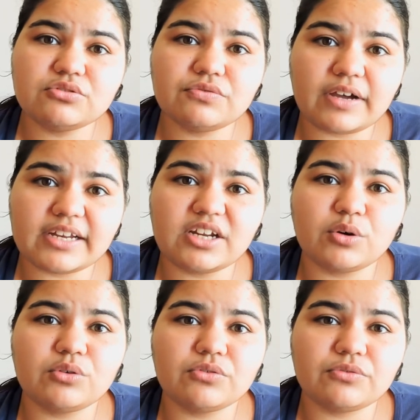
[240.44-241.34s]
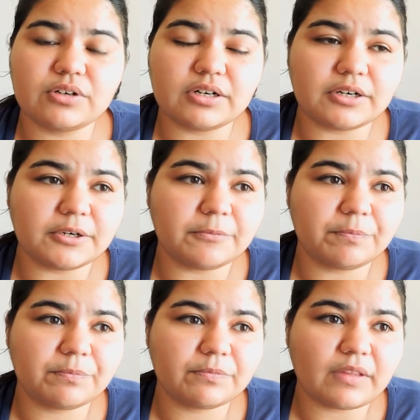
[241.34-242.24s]
to find
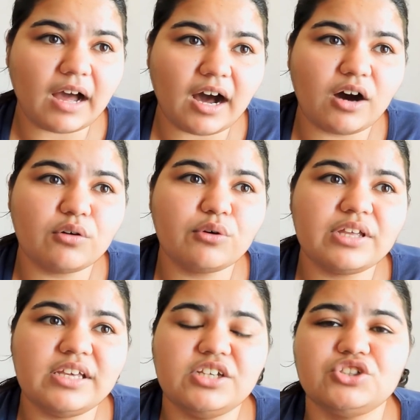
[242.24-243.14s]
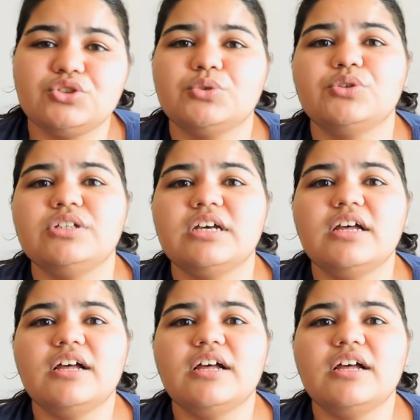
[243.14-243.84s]
out how he should